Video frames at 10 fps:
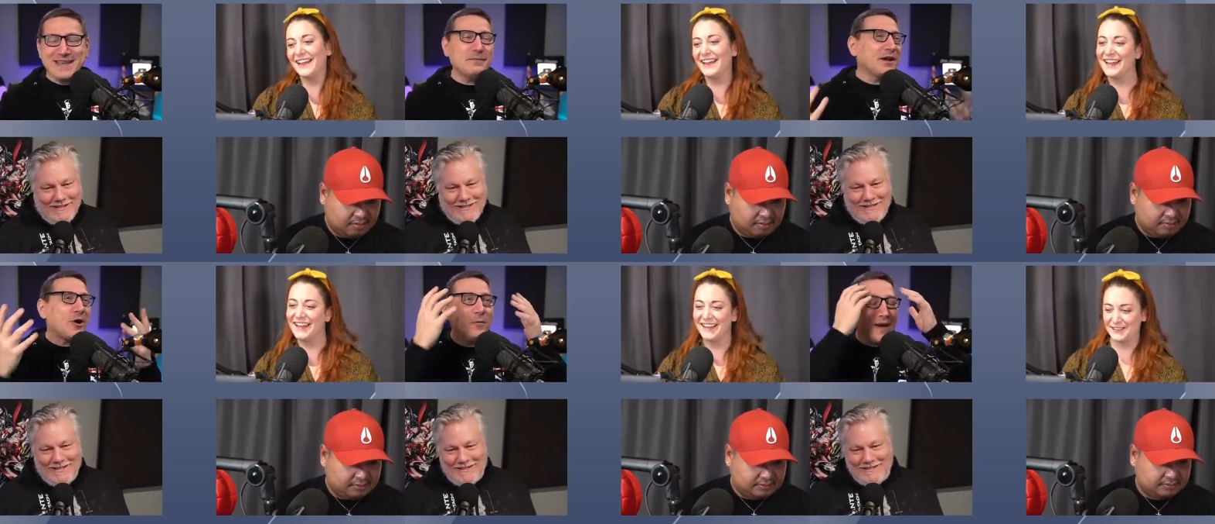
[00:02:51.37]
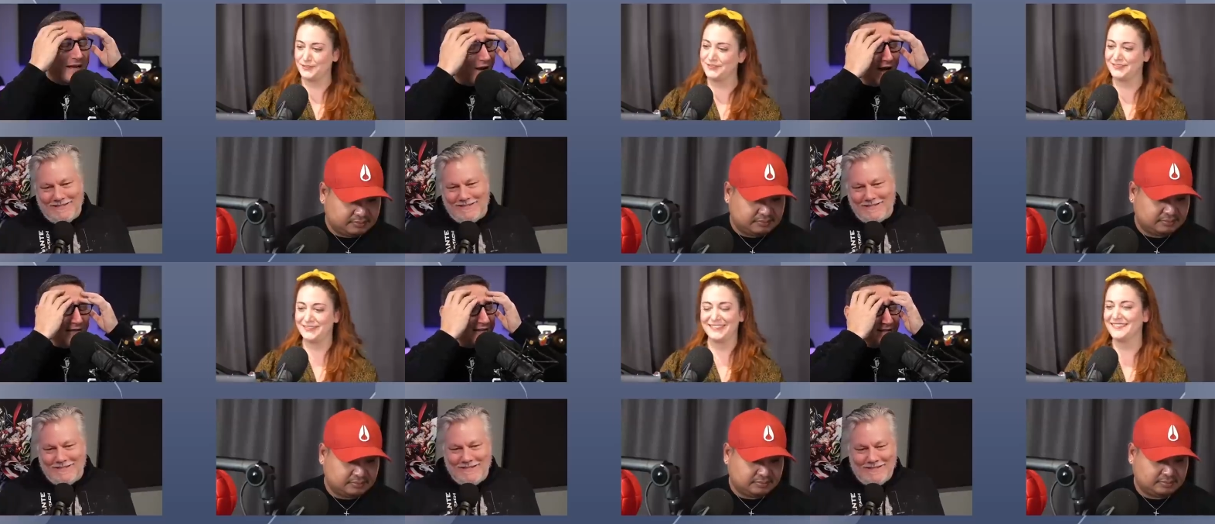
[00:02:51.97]
Speaker 1: I'm like, oh, my
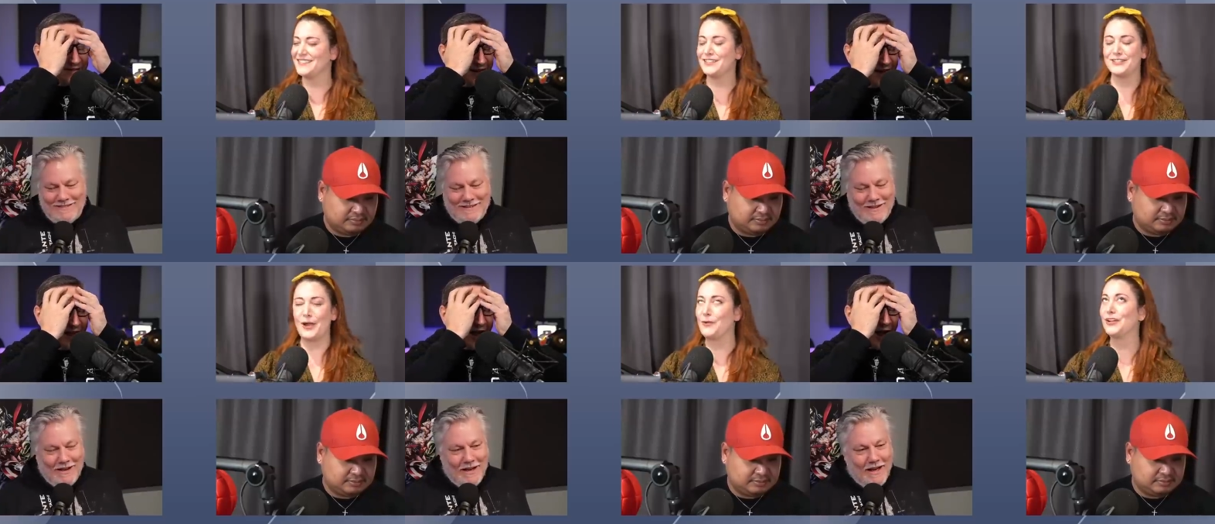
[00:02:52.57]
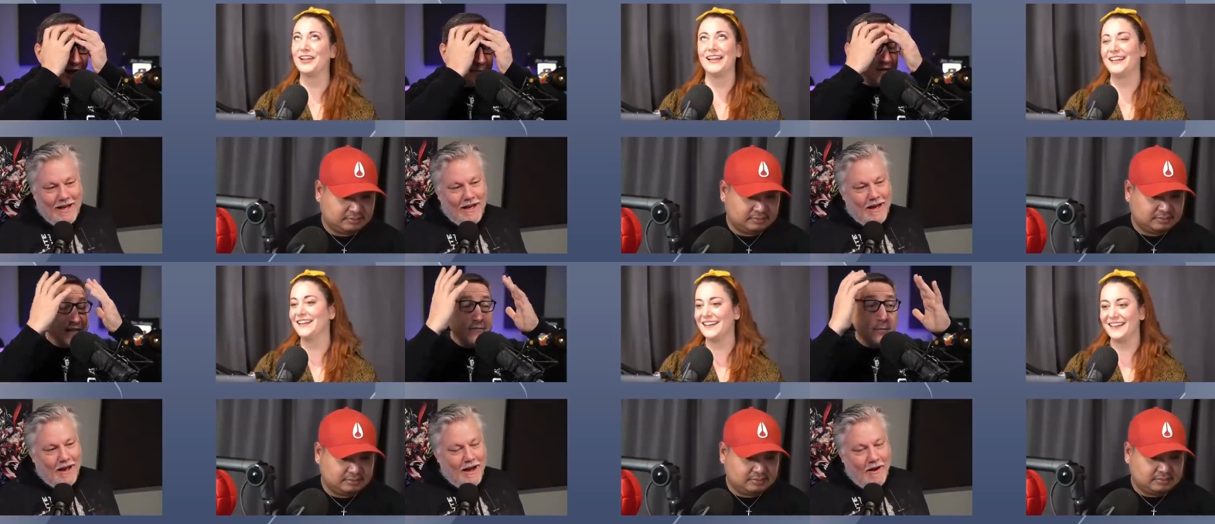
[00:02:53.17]
God, this is so
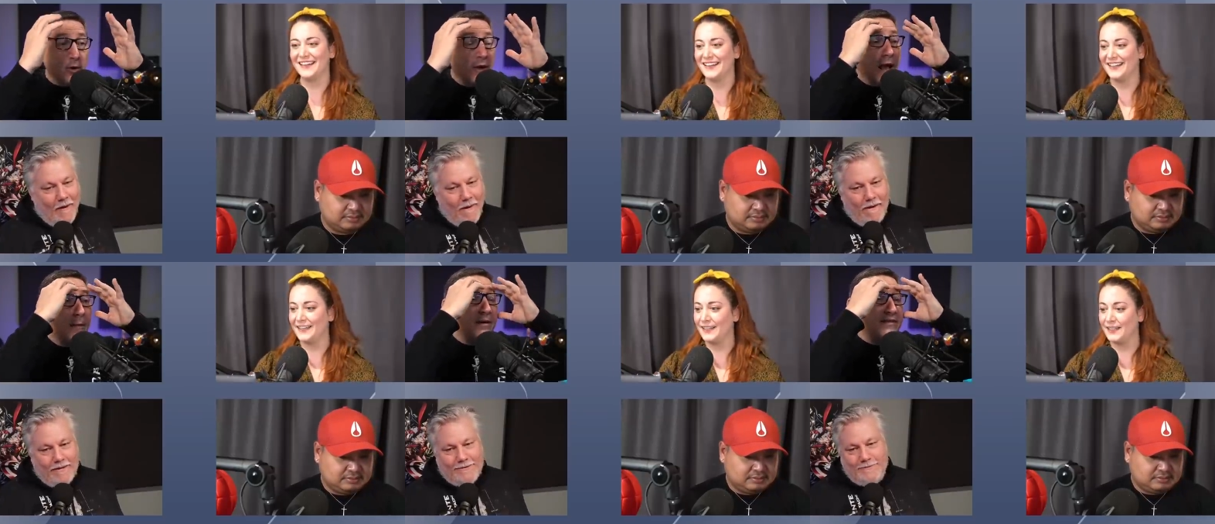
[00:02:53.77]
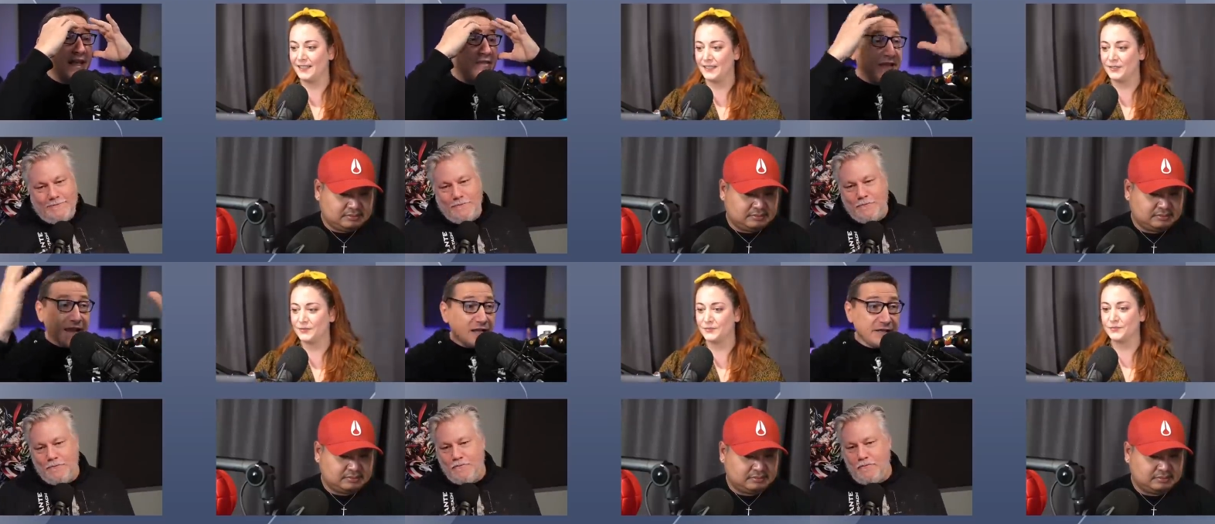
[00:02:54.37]
unbelievable. But then
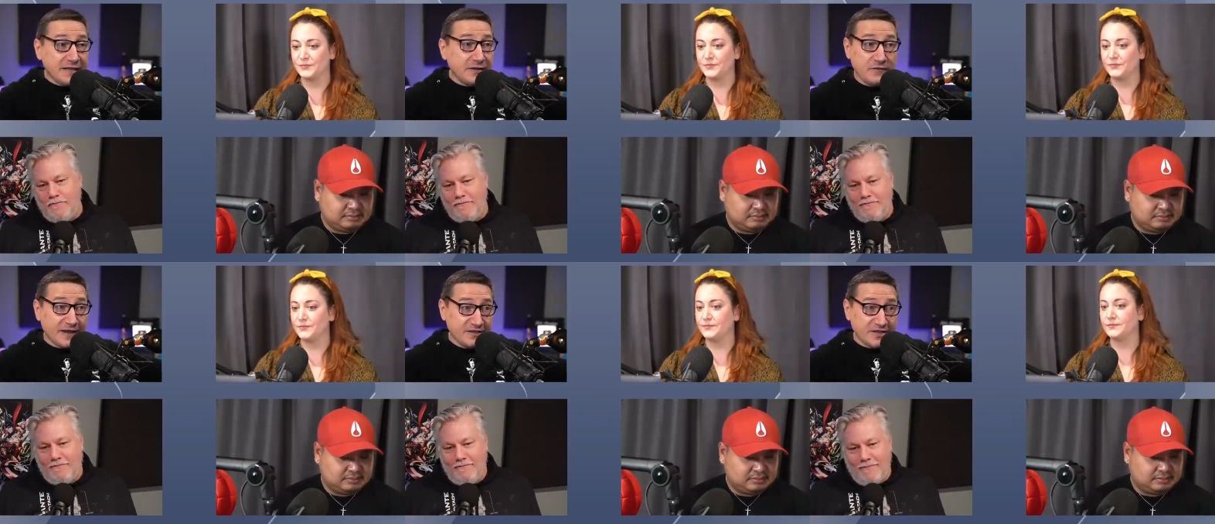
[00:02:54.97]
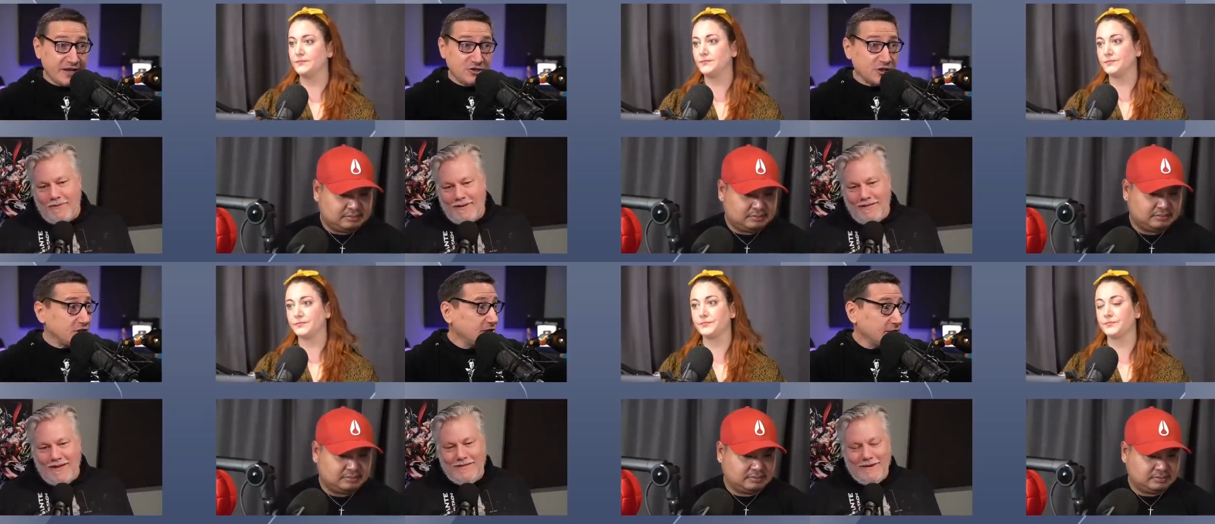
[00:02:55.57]
the alien infestation.
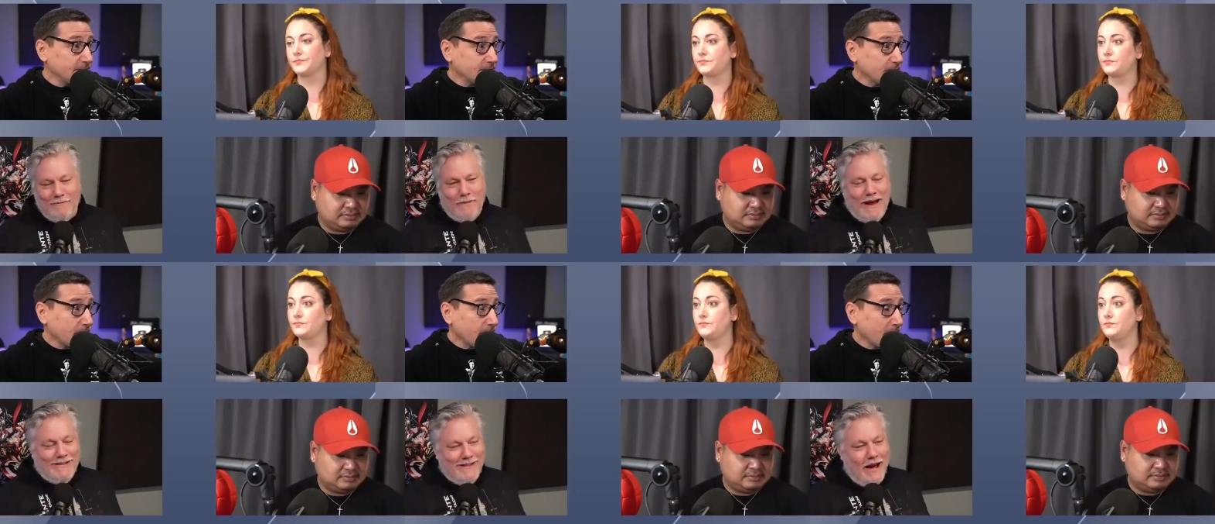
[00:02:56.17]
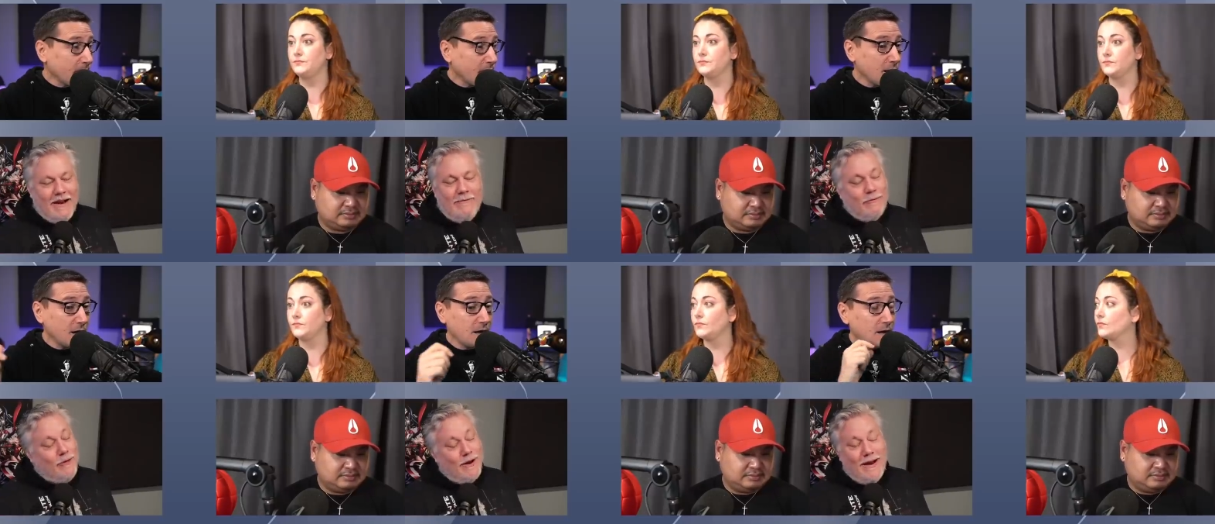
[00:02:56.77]
Speaker 2: the Bailey. I never
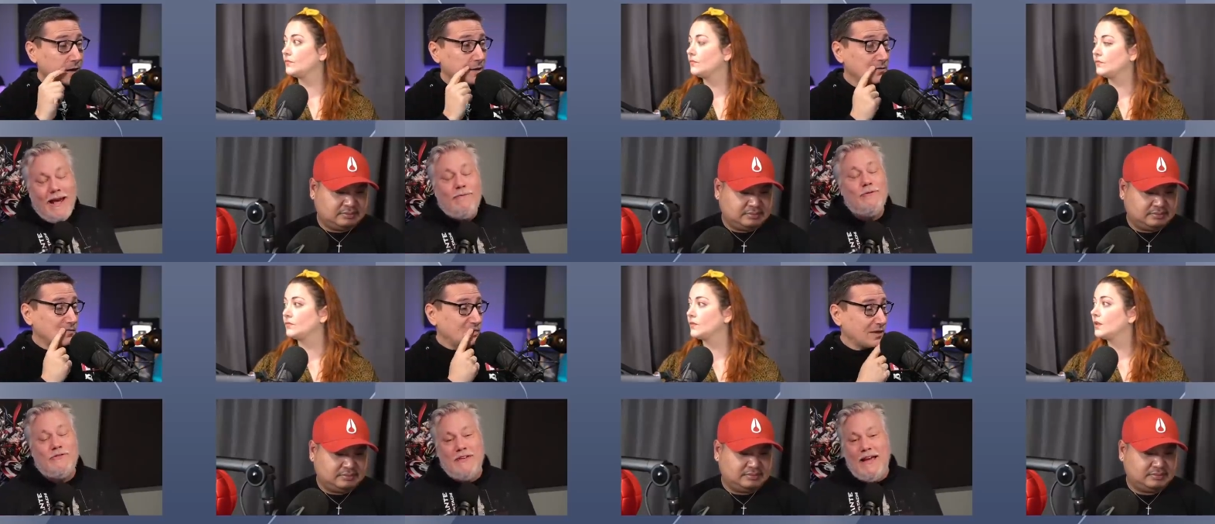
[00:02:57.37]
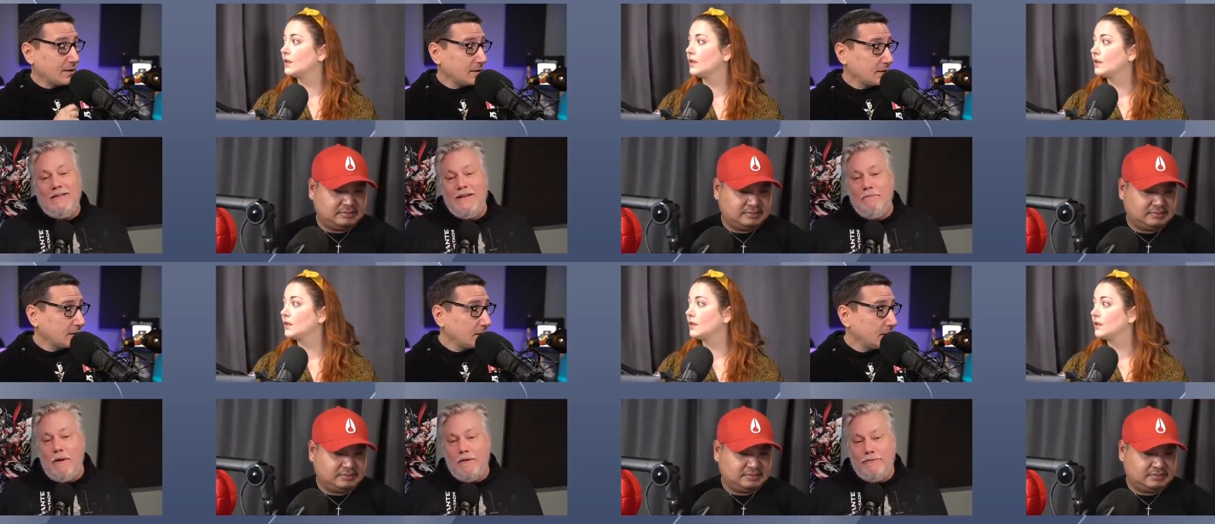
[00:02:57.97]
thought I'd ever see alien
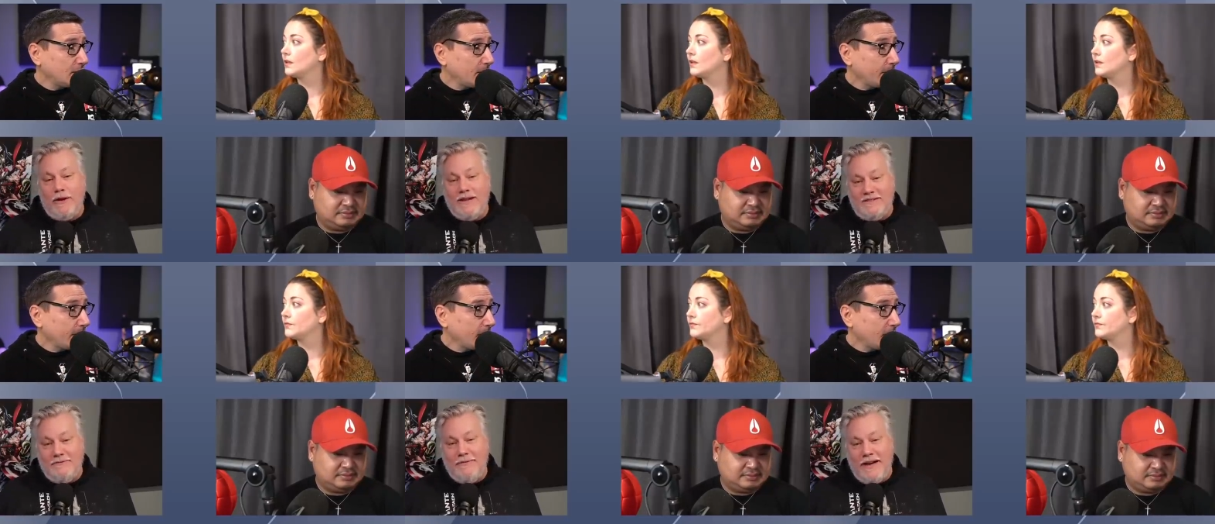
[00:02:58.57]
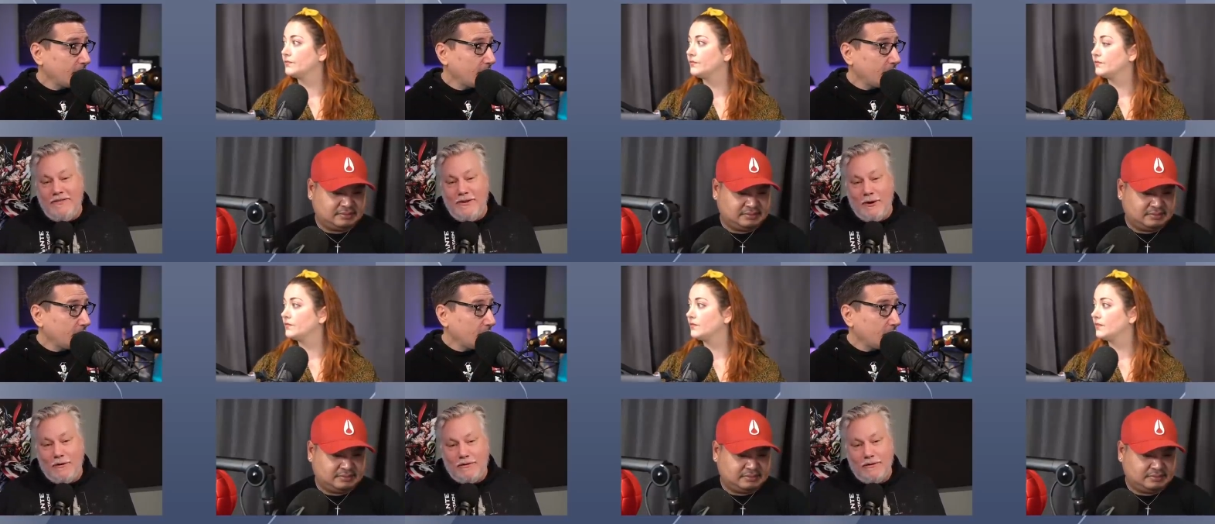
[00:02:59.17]
butterflies invade the
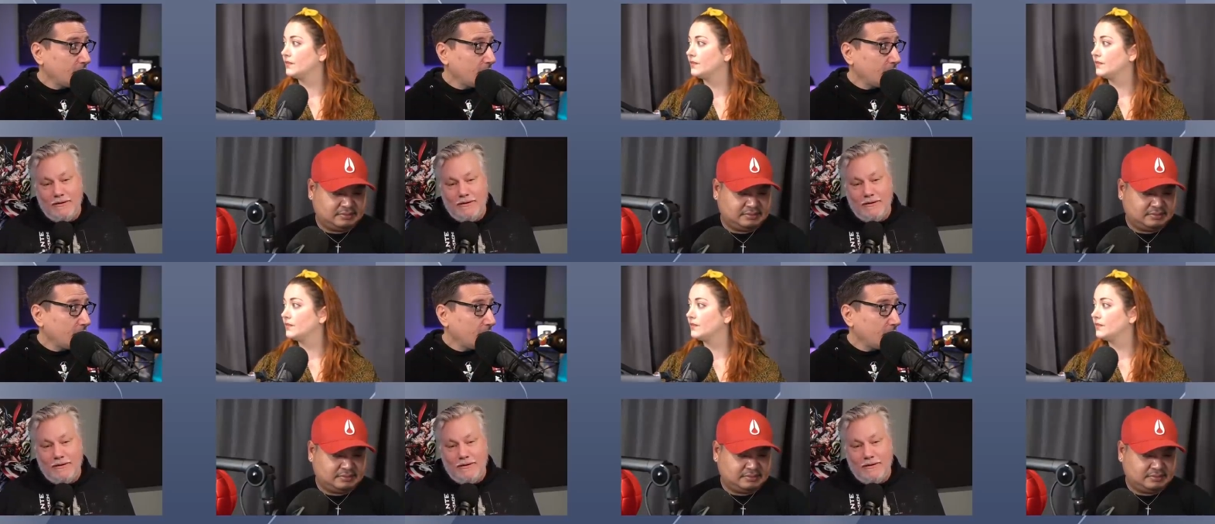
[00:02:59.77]
Earth.